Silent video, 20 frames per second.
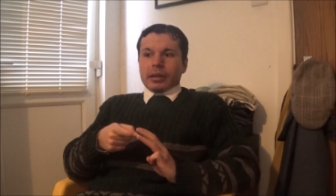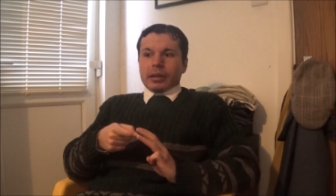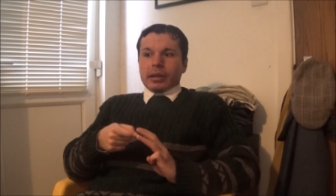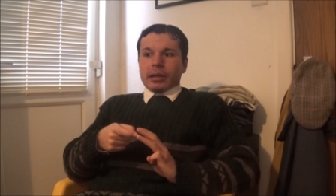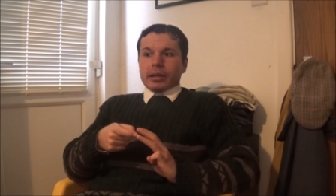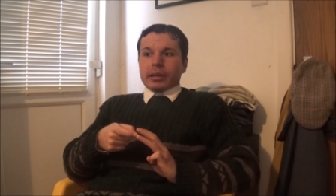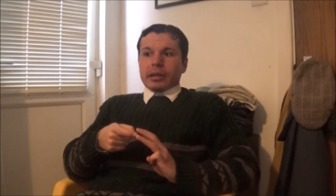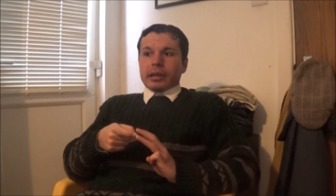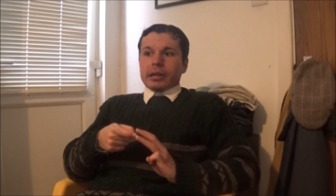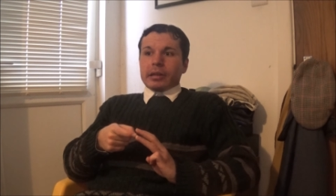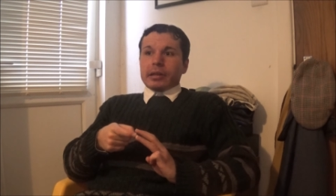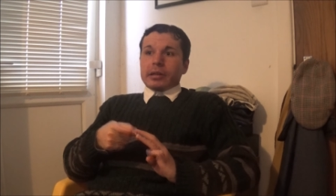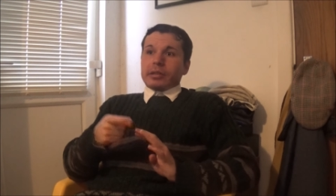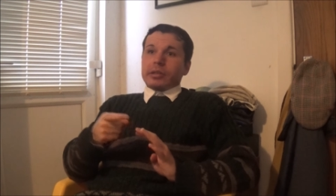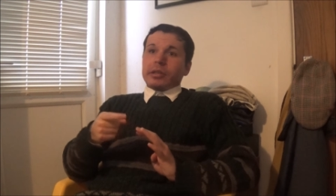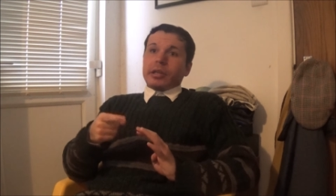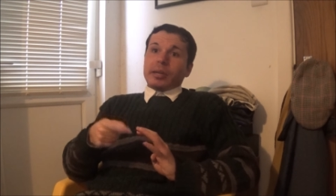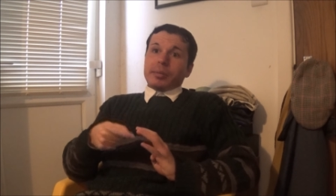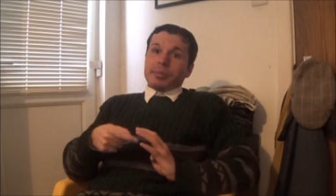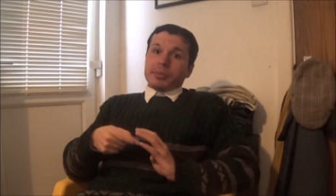and then
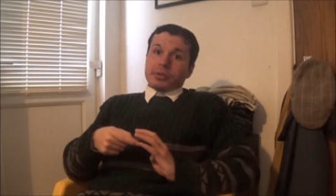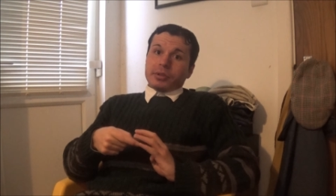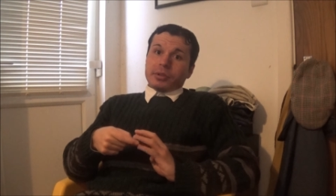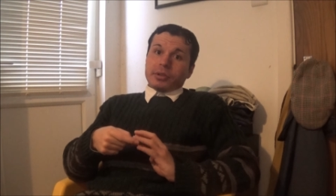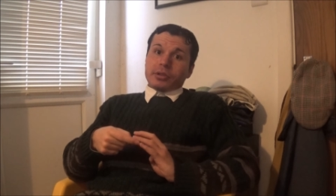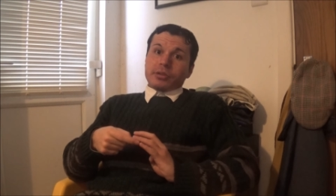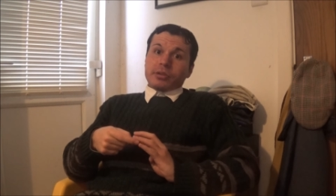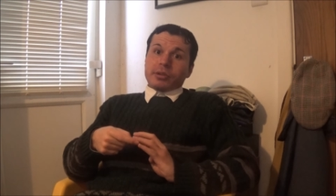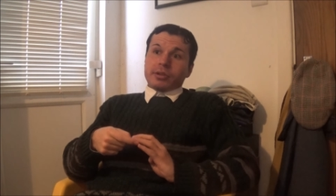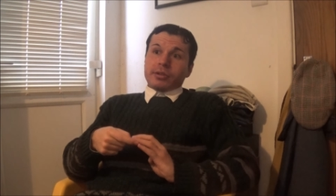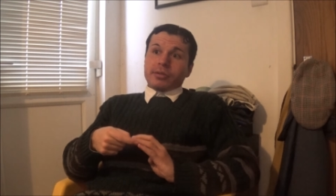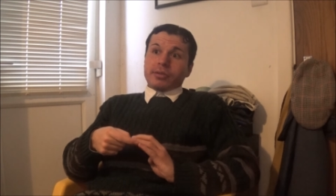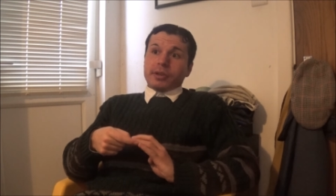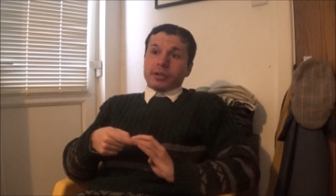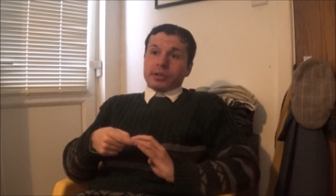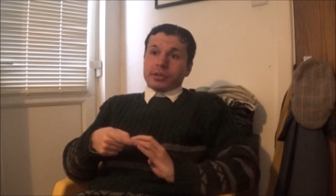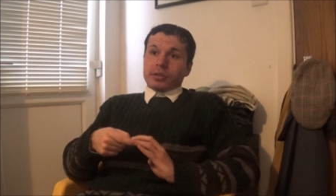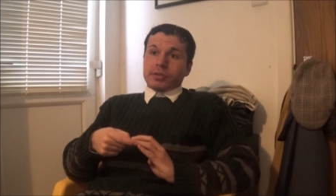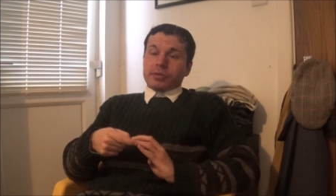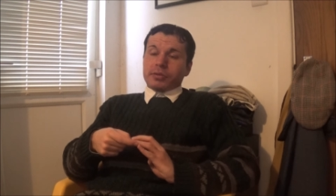Sapper's on the
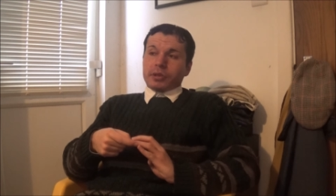21st of